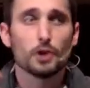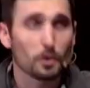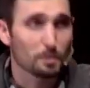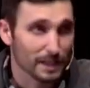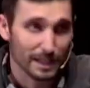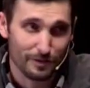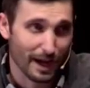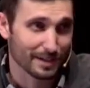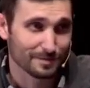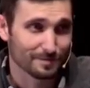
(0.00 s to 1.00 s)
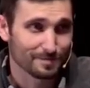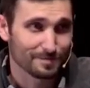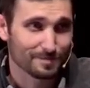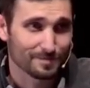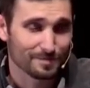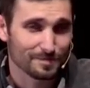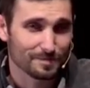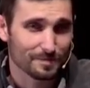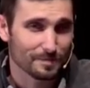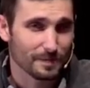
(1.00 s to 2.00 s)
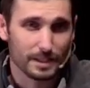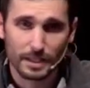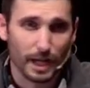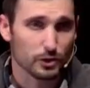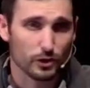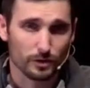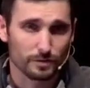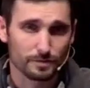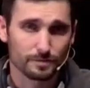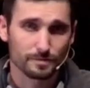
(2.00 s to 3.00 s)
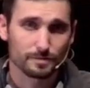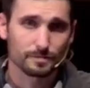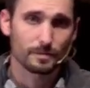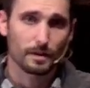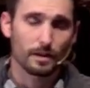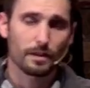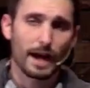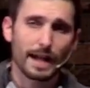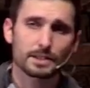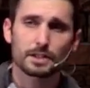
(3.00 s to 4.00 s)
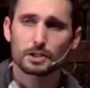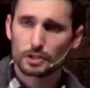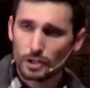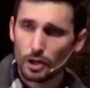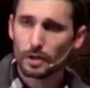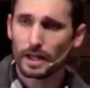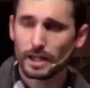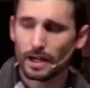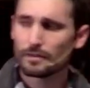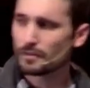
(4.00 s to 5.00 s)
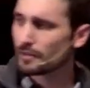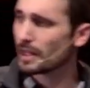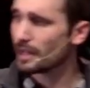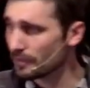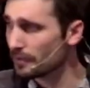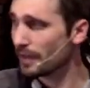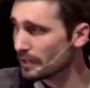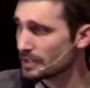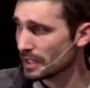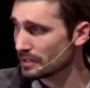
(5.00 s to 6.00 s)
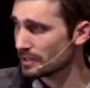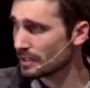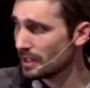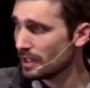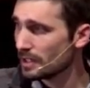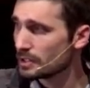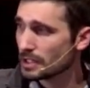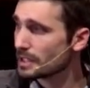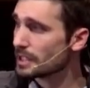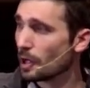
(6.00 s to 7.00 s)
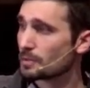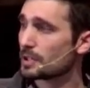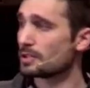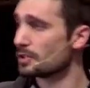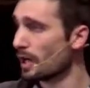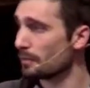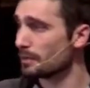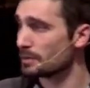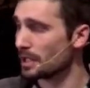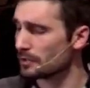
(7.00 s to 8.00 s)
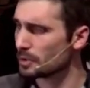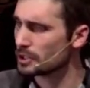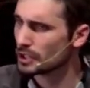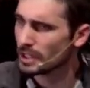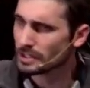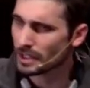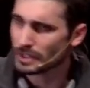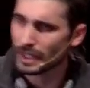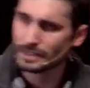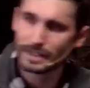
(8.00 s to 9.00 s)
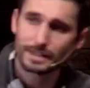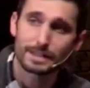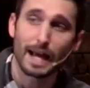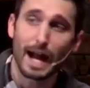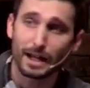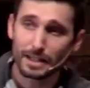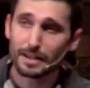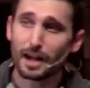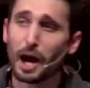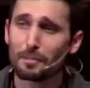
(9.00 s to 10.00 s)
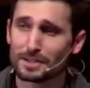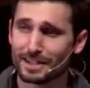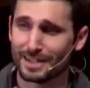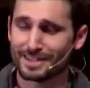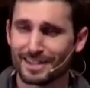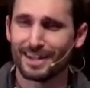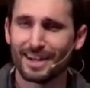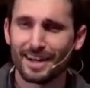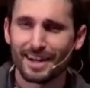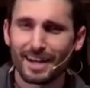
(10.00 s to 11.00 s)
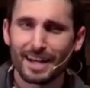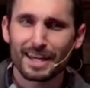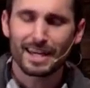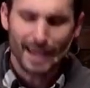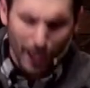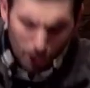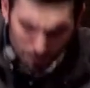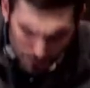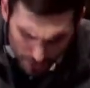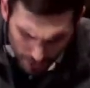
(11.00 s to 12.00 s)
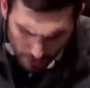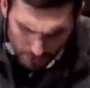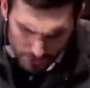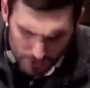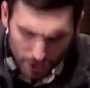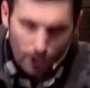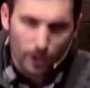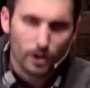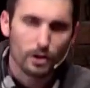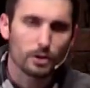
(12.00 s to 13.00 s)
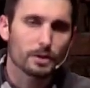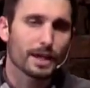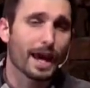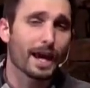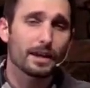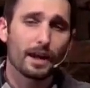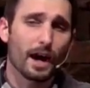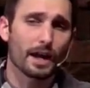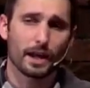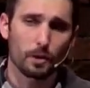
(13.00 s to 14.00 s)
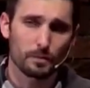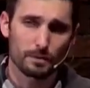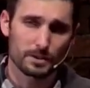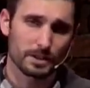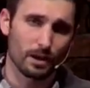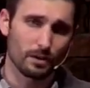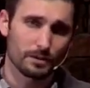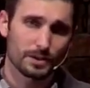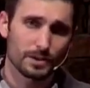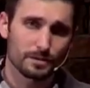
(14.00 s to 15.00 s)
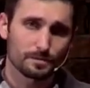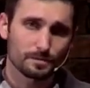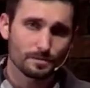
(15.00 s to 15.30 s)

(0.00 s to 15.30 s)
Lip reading: Don't believe that. It's not true. That's the slogan of the Pharisees. Jesus helps those who help themselves. With Jesus, it's exactly the opposite. He helps those who cannot help themselves.